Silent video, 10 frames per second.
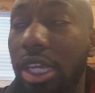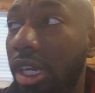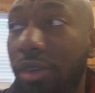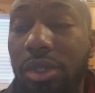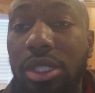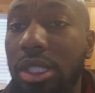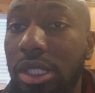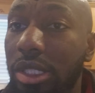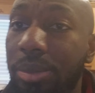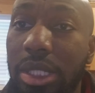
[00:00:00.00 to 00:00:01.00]
every
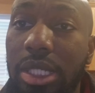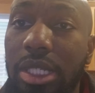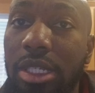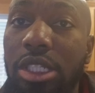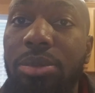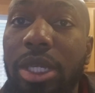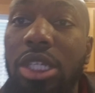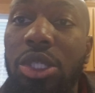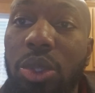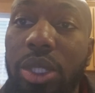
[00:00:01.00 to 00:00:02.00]
system in it. They're just
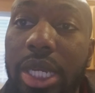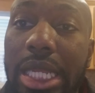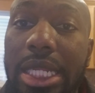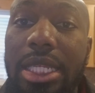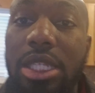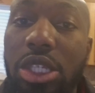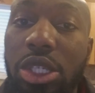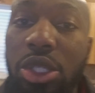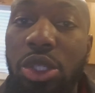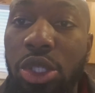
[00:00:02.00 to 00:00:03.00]
making sure that
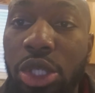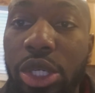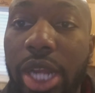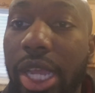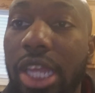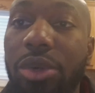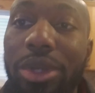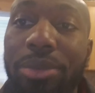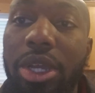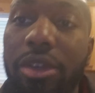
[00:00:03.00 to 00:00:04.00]
you're not getting
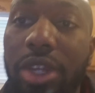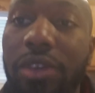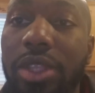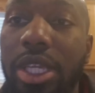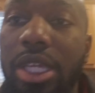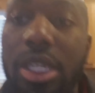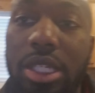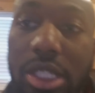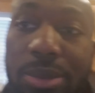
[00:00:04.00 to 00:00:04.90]
ripped off. Everything is